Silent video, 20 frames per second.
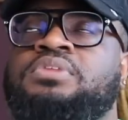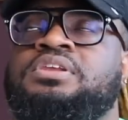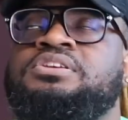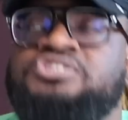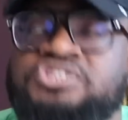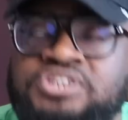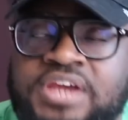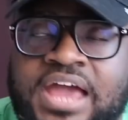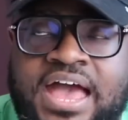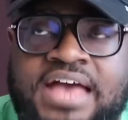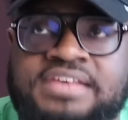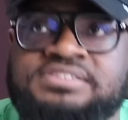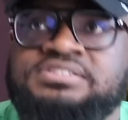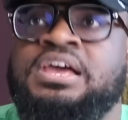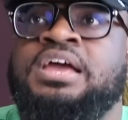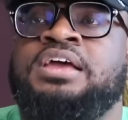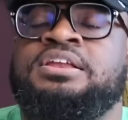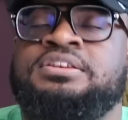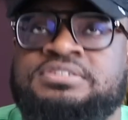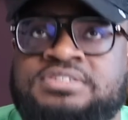just
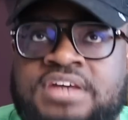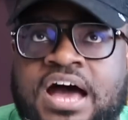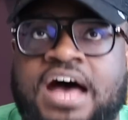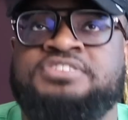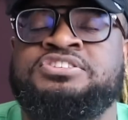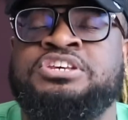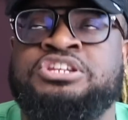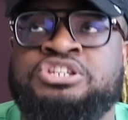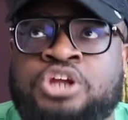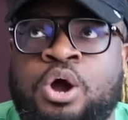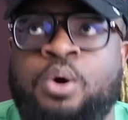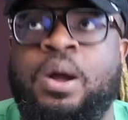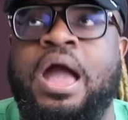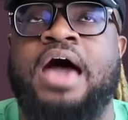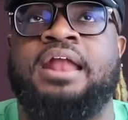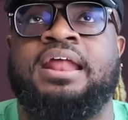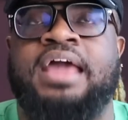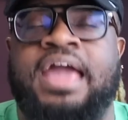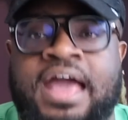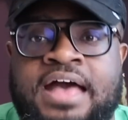doesn't know
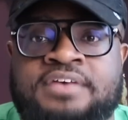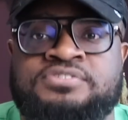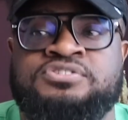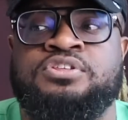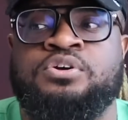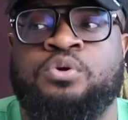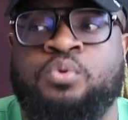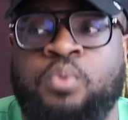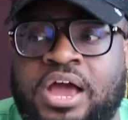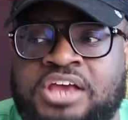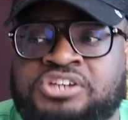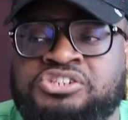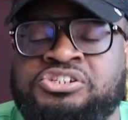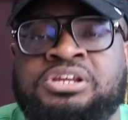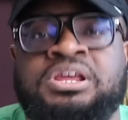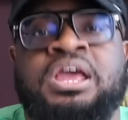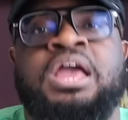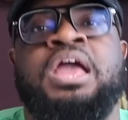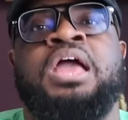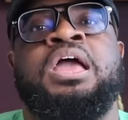how to answer the
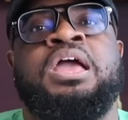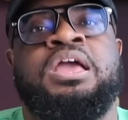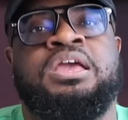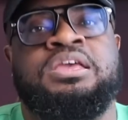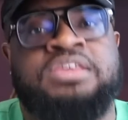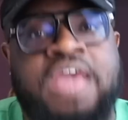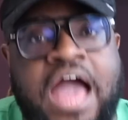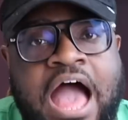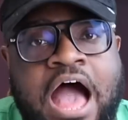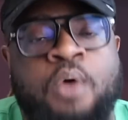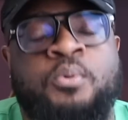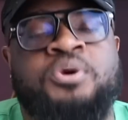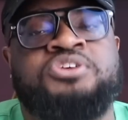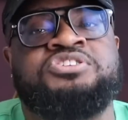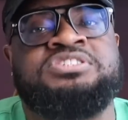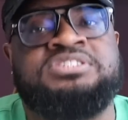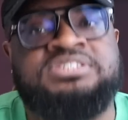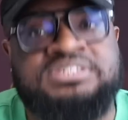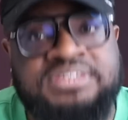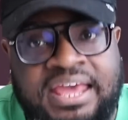question. Y'all
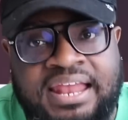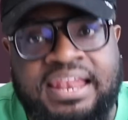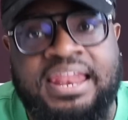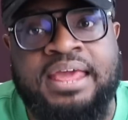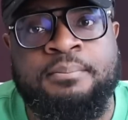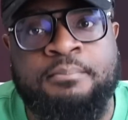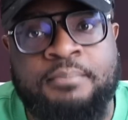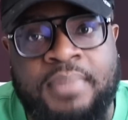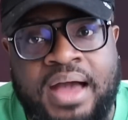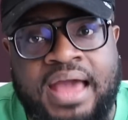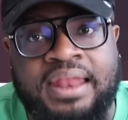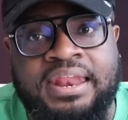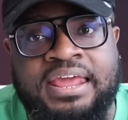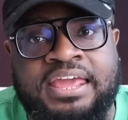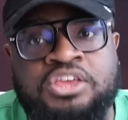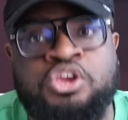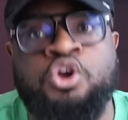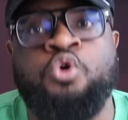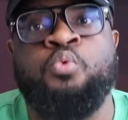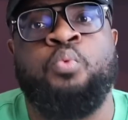was stealing
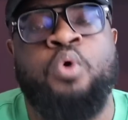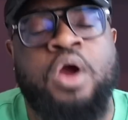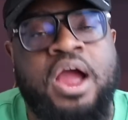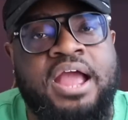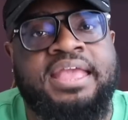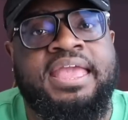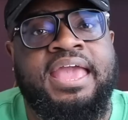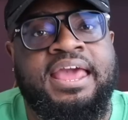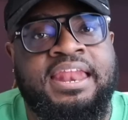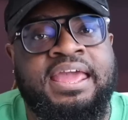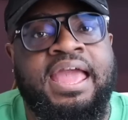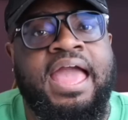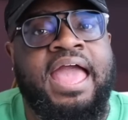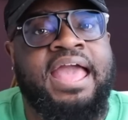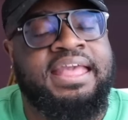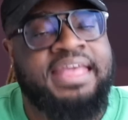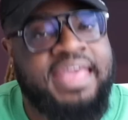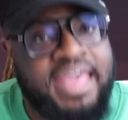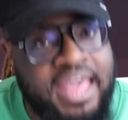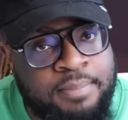money. You were getting
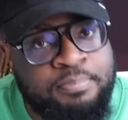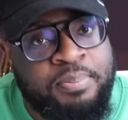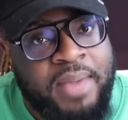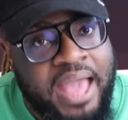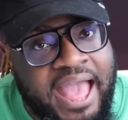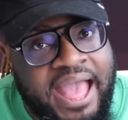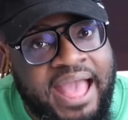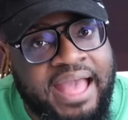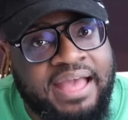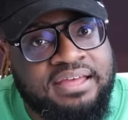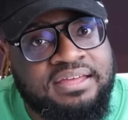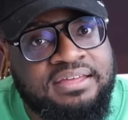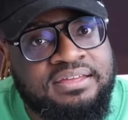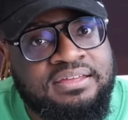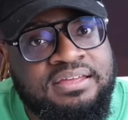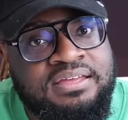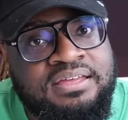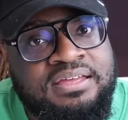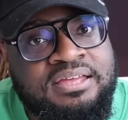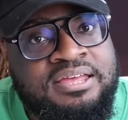a kickback.
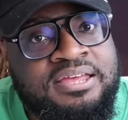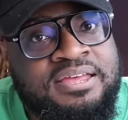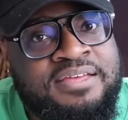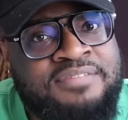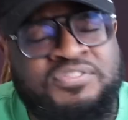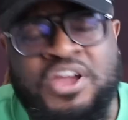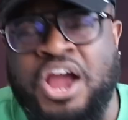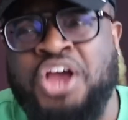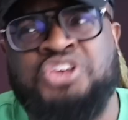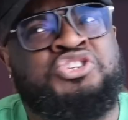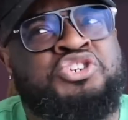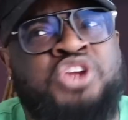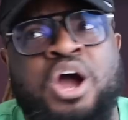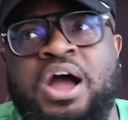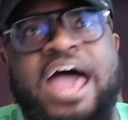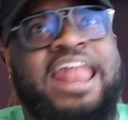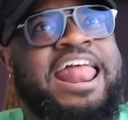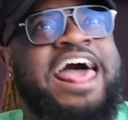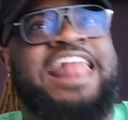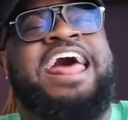There's no,
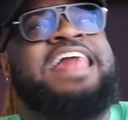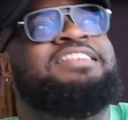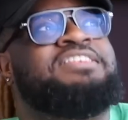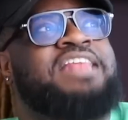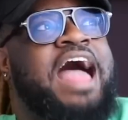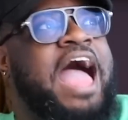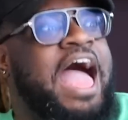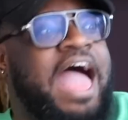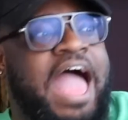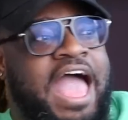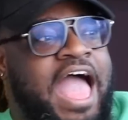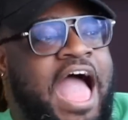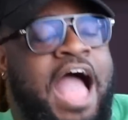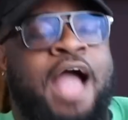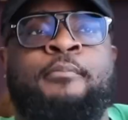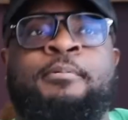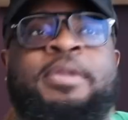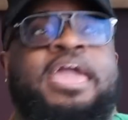I'm